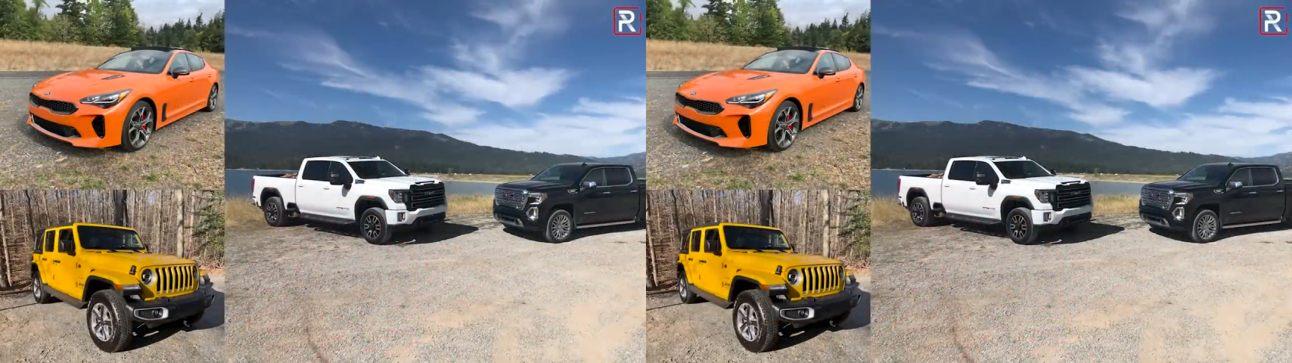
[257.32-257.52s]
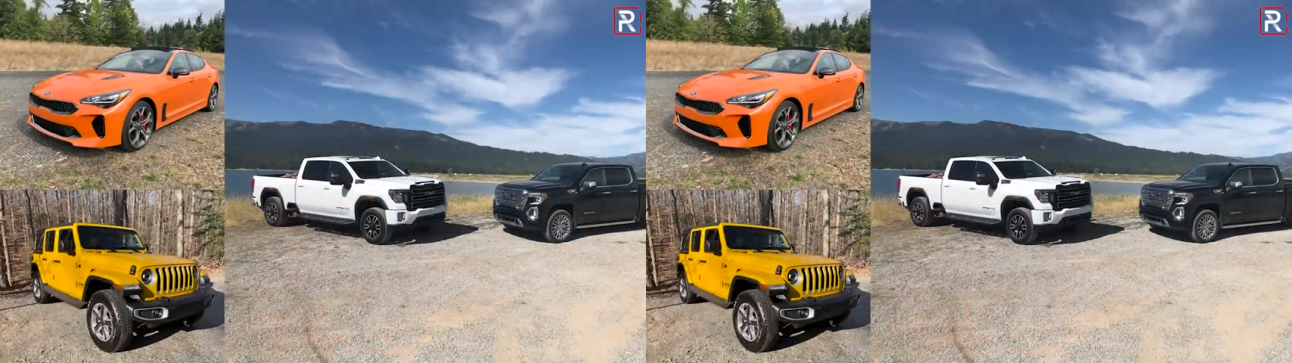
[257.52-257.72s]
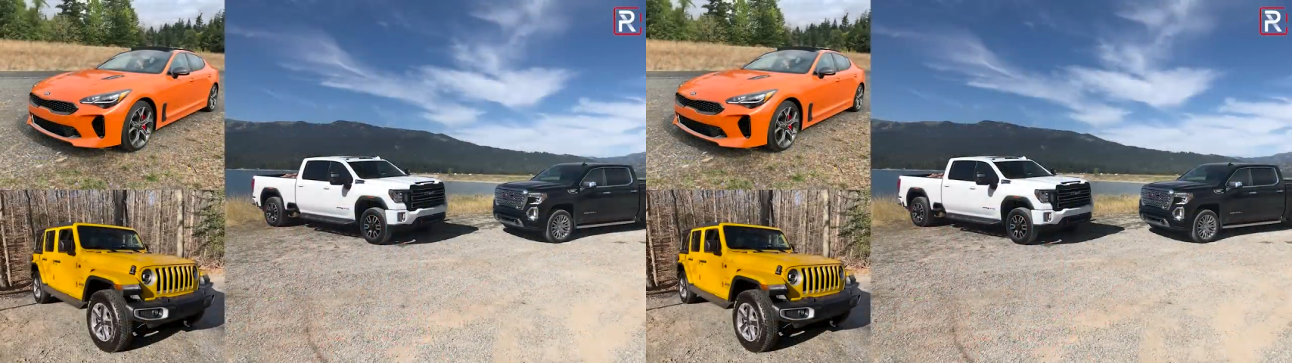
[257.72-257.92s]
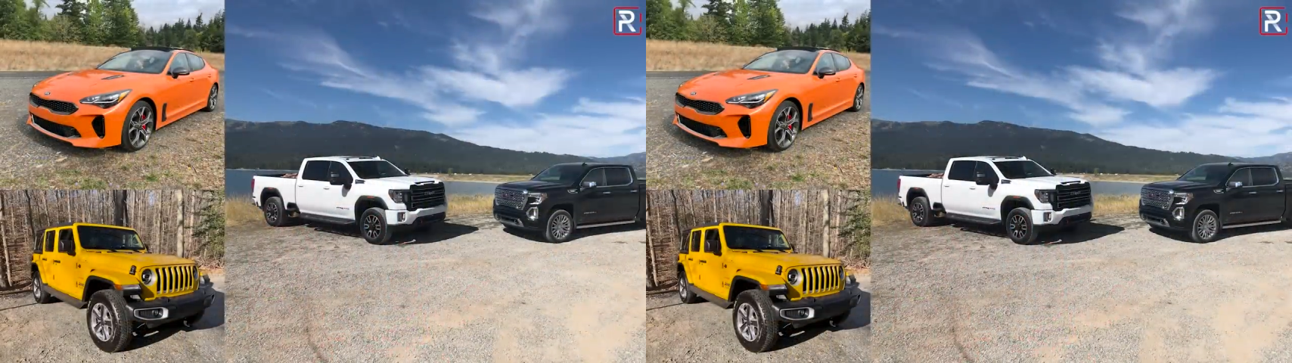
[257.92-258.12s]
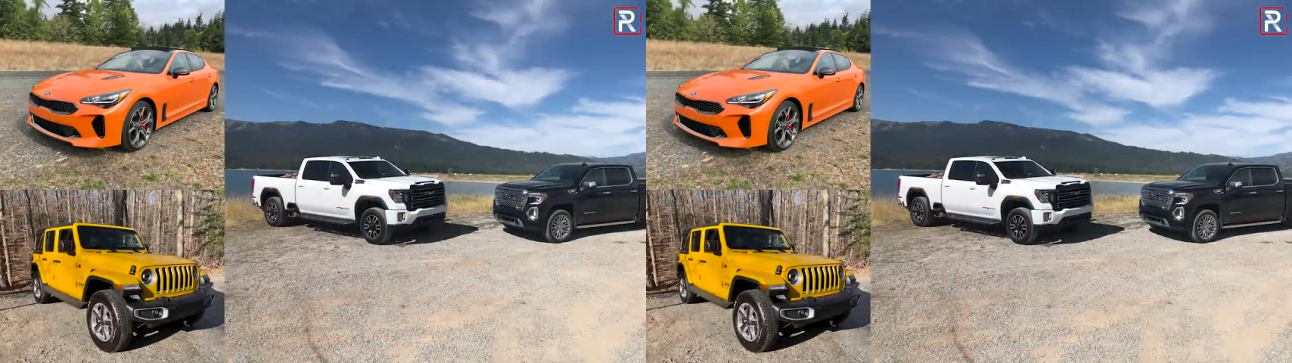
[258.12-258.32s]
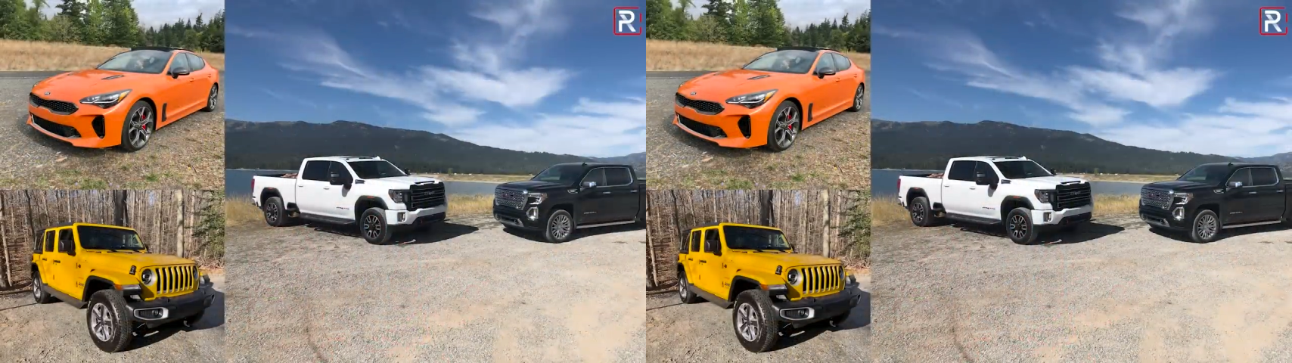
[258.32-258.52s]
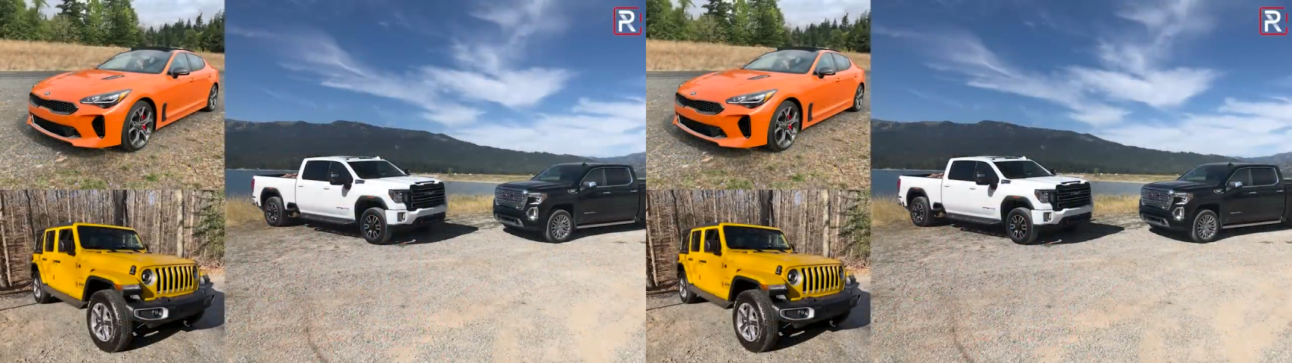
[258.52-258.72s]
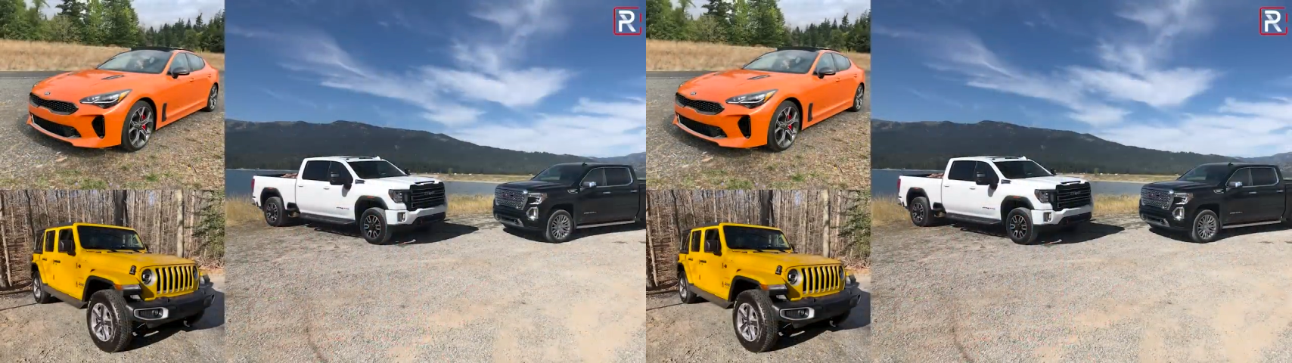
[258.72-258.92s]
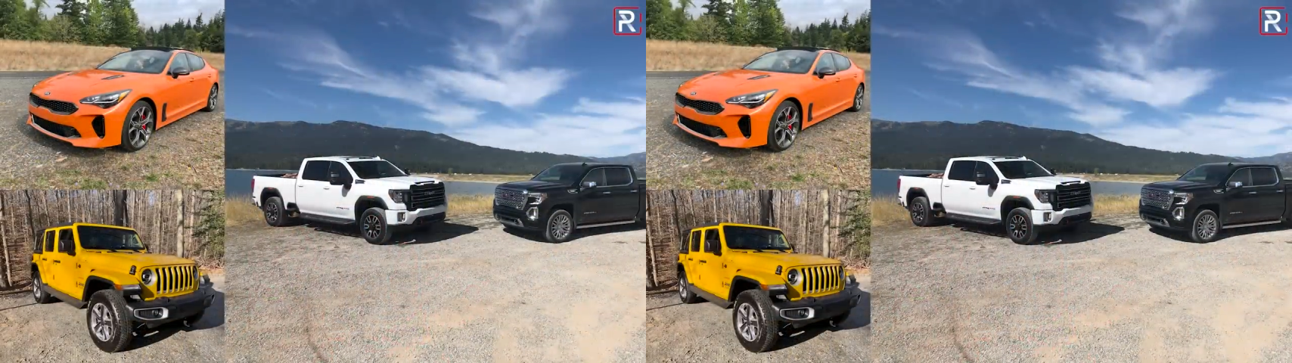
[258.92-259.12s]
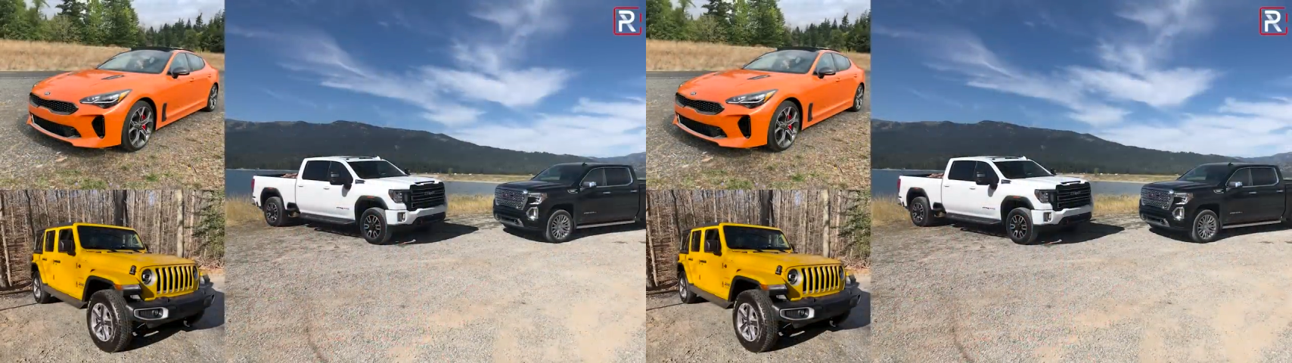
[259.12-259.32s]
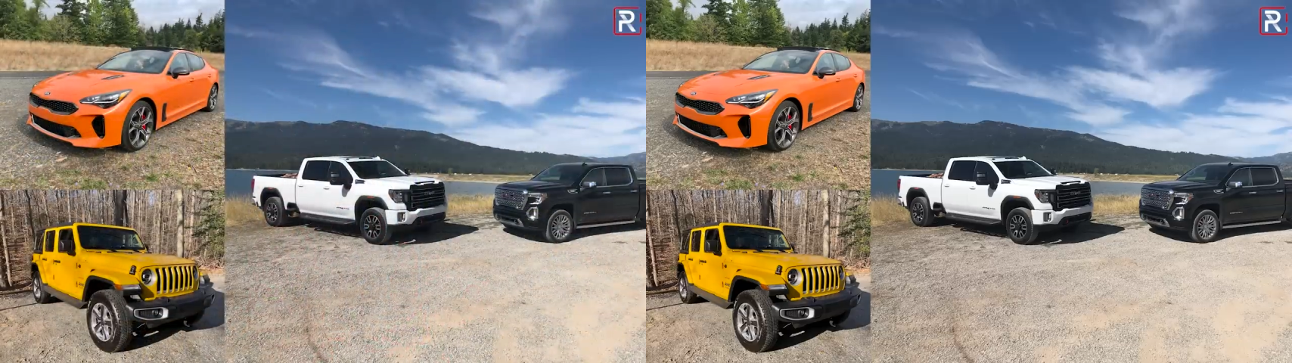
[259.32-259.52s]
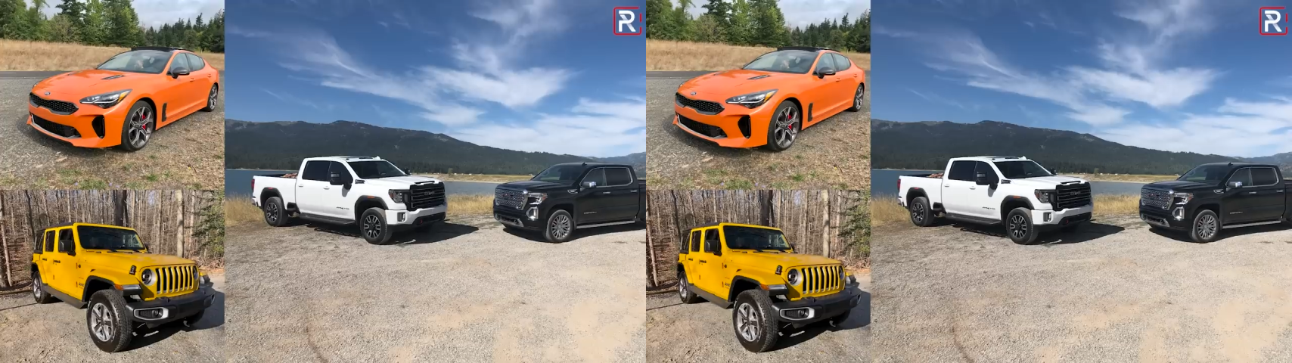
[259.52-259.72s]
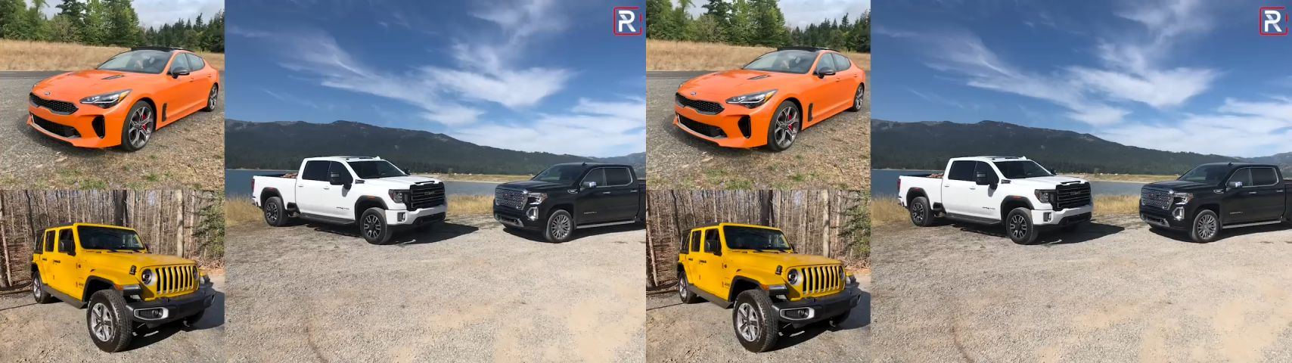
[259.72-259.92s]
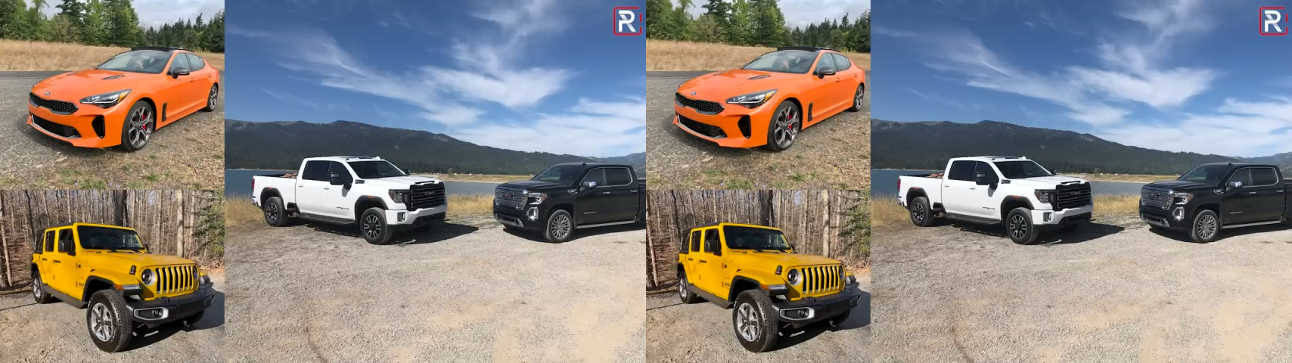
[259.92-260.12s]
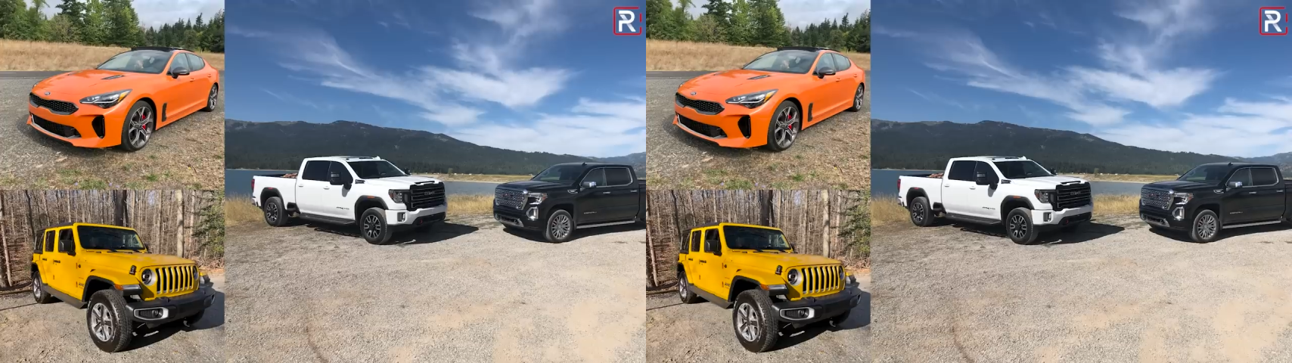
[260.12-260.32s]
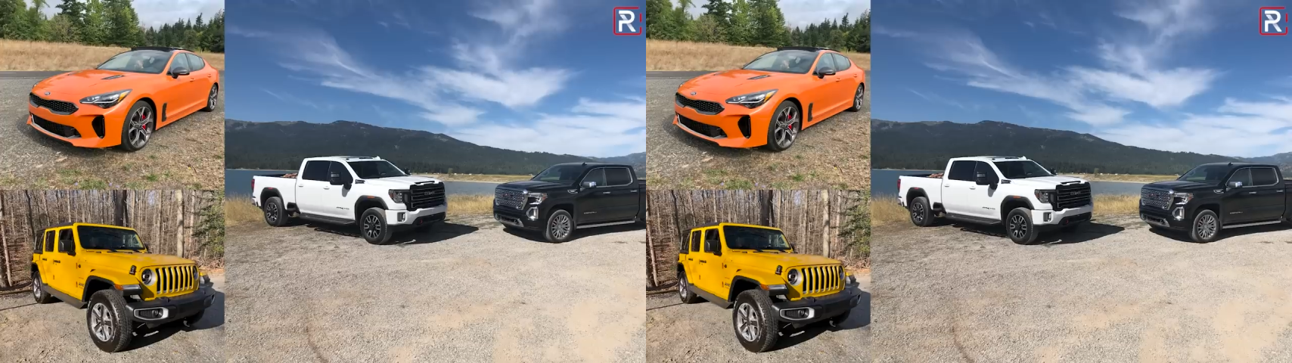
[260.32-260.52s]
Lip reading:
Nobody's mouth can be seen.